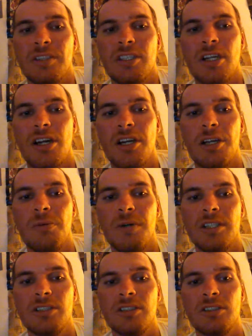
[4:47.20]
Kanye
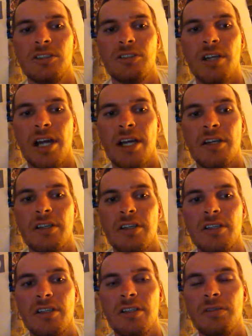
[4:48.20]
West track,
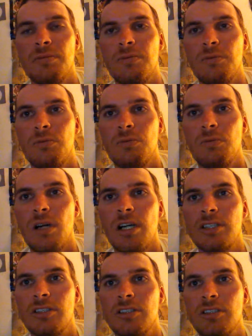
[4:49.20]

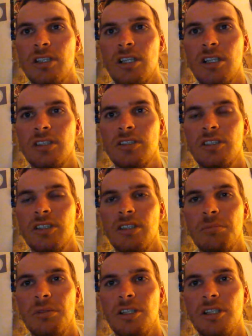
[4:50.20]
Wash Us in
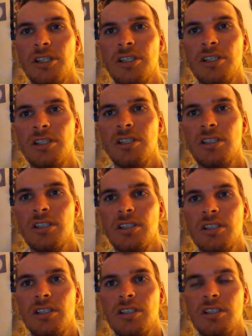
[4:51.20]
the Blood.
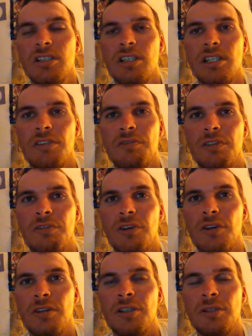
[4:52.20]
If you've
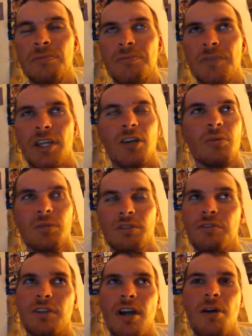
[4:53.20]
heard it, I
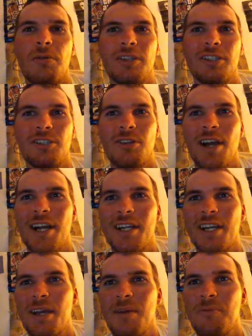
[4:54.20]
almost forgot what the track
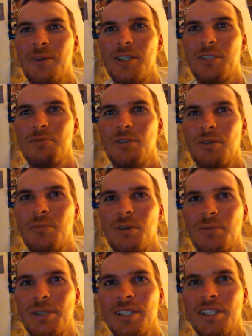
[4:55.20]
name was for a
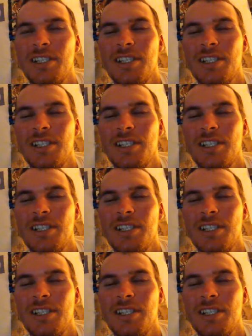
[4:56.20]
moment.